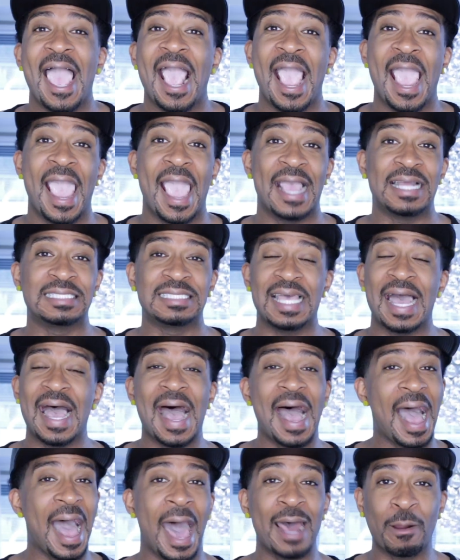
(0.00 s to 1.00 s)
And
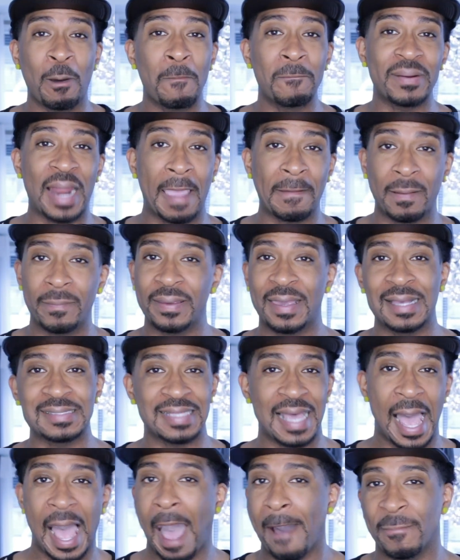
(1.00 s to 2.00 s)
I don't blame her
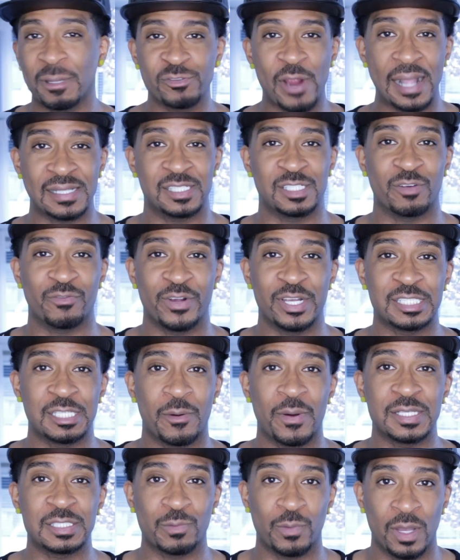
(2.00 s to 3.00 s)
because I'm attracted to
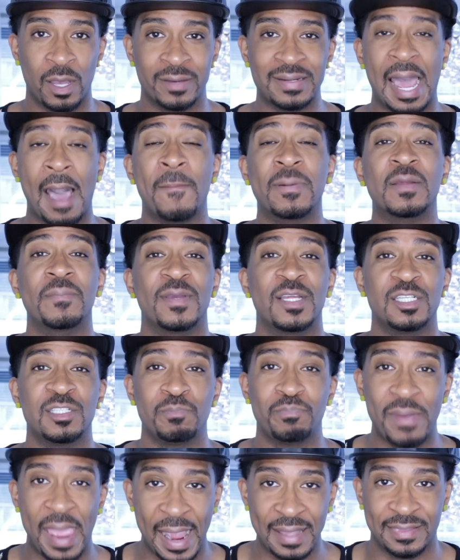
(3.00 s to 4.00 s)
Rizzo as well. And I would have
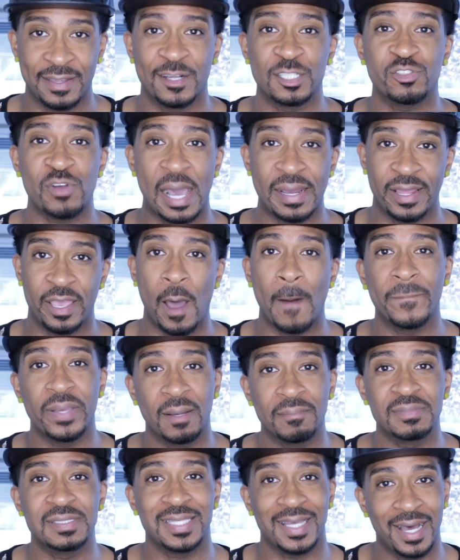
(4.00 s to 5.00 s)
been back there trying to help
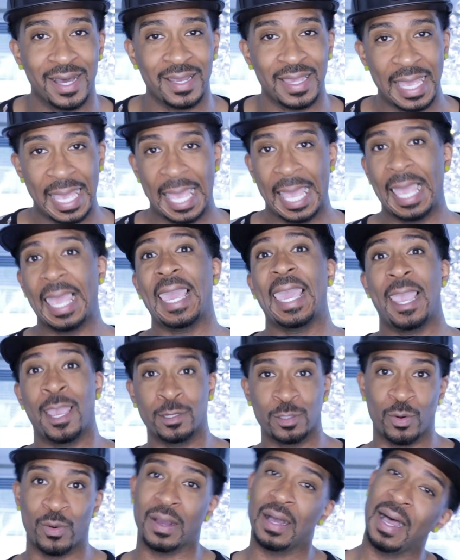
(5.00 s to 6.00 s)
him tuck
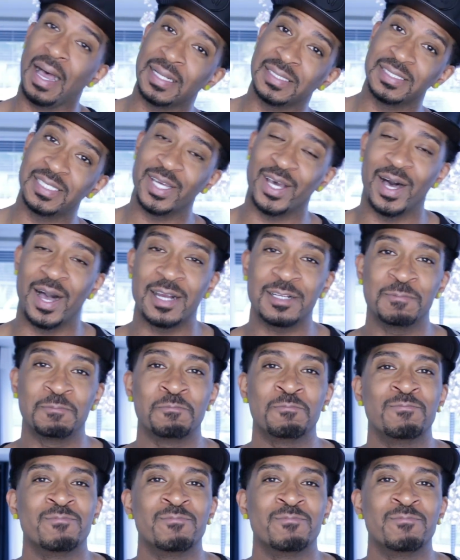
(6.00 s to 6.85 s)
and or untuck.